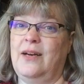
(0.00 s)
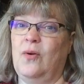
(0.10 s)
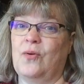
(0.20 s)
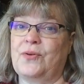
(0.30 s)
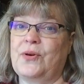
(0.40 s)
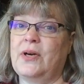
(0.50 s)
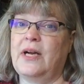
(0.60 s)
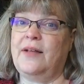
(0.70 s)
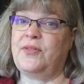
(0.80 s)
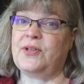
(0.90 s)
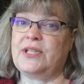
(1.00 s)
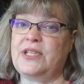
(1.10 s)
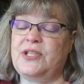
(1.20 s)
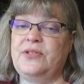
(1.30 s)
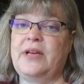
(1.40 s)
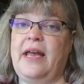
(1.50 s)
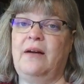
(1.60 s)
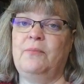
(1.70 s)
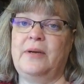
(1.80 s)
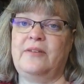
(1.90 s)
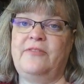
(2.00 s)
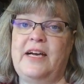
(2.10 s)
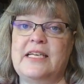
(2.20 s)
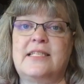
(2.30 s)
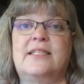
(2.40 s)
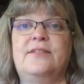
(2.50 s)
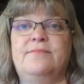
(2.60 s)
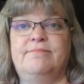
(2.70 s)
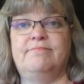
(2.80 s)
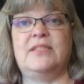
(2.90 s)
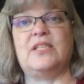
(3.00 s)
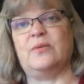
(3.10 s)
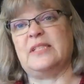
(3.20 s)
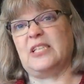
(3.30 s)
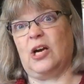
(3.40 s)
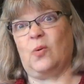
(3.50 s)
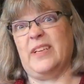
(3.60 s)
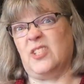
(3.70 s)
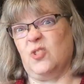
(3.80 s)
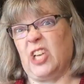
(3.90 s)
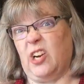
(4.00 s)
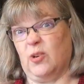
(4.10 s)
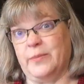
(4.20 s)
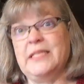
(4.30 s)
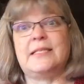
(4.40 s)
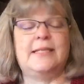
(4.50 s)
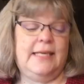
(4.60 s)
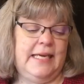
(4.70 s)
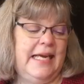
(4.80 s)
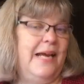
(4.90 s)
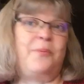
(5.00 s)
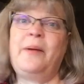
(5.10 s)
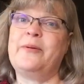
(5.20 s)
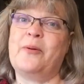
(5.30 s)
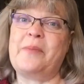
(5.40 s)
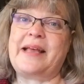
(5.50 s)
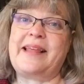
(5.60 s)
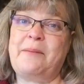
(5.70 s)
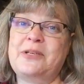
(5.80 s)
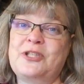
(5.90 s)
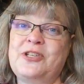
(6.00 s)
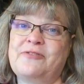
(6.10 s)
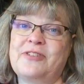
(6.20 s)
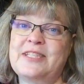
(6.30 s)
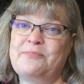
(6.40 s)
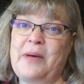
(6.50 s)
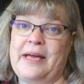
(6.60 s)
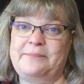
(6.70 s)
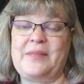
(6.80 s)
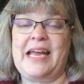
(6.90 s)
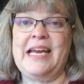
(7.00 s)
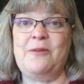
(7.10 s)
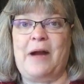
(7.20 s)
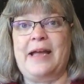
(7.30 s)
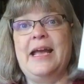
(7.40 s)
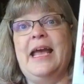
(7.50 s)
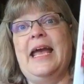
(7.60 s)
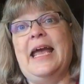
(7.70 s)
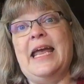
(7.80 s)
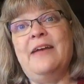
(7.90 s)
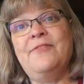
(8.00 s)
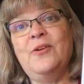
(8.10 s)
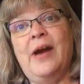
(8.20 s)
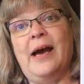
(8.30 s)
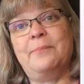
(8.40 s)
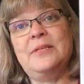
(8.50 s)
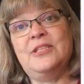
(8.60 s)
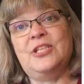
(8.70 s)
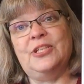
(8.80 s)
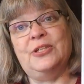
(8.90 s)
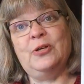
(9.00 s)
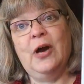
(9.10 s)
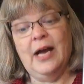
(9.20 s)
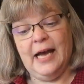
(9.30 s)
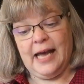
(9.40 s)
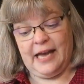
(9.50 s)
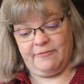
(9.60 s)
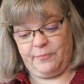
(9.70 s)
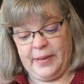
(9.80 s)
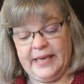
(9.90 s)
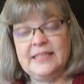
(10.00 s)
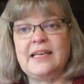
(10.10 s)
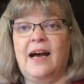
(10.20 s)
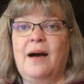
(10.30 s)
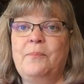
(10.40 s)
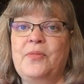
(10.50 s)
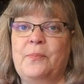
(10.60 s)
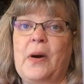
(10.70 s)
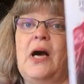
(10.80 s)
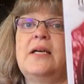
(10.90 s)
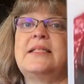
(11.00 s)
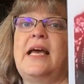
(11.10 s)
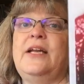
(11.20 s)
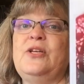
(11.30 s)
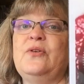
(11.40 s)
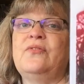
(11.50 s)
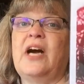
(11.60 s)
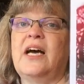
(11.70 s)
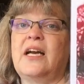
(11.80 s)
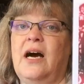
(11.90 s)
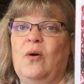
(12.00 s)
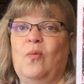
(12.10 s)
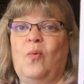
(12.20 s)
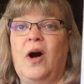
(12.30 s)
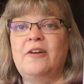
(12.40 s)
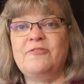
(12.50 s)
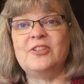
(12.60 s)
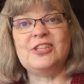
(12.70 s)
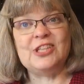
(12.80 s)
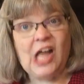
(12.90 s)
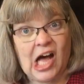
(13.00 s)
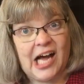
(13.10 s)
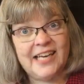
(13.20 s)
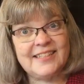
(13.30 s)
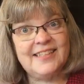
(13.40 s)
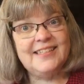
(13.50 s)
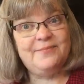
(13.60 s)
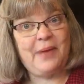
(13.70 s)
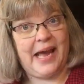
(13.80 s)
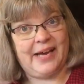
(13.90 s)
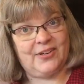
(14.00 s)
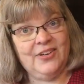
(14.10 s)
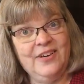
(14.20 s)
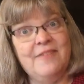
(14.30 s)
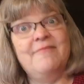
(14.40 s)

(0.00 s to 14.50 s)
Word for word: and order a 32 count Belfast so it's not quite so ginormous. It probably won't make that much difference, but anyway, if you happen to have picked up the box and you've got a waffle lot pattern,